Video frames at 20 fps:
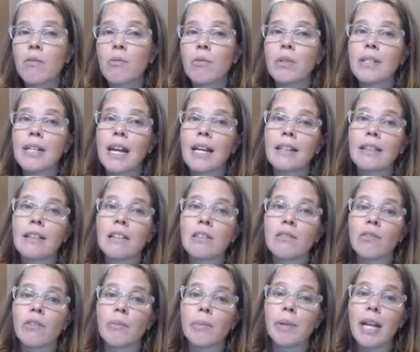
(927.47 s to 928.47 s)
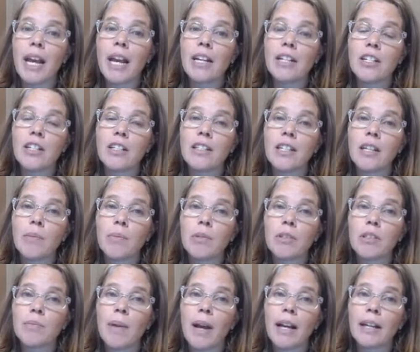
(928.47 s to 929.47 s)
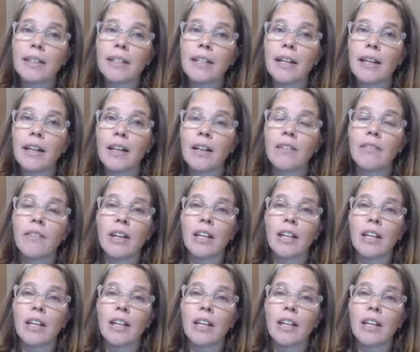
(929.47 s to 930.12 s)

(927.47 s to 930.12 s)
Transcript: we'll take this from an agency perspective,